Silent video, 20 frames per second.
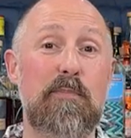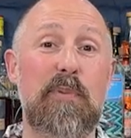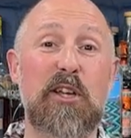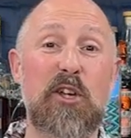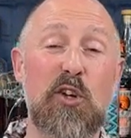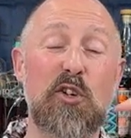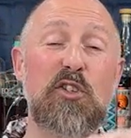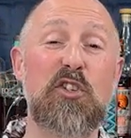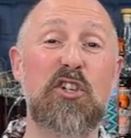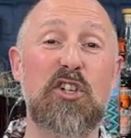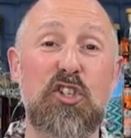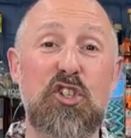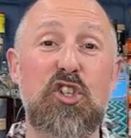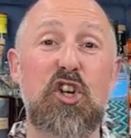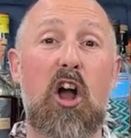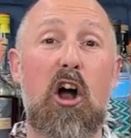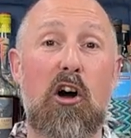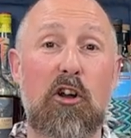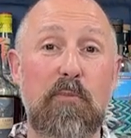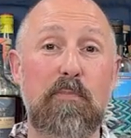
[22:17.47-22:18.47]
because of the
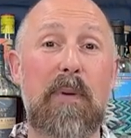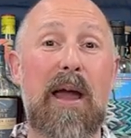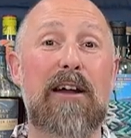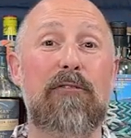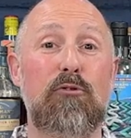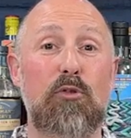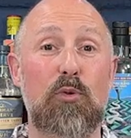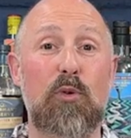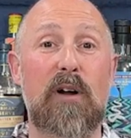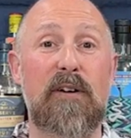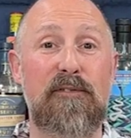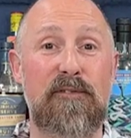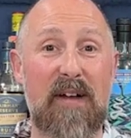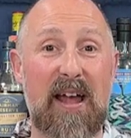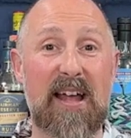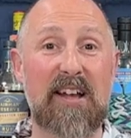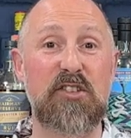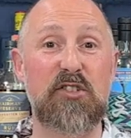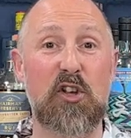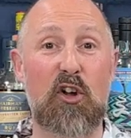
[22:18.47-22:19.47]
charred barrel
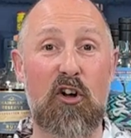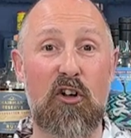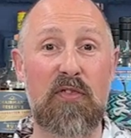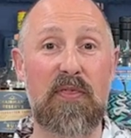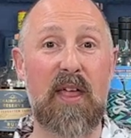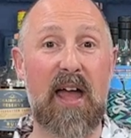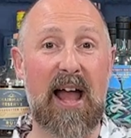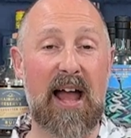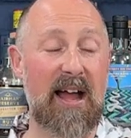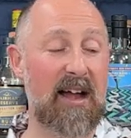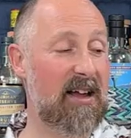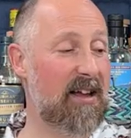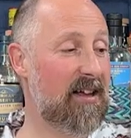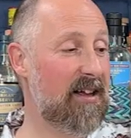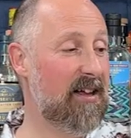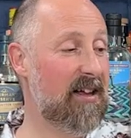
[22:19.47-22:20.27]
effect on that,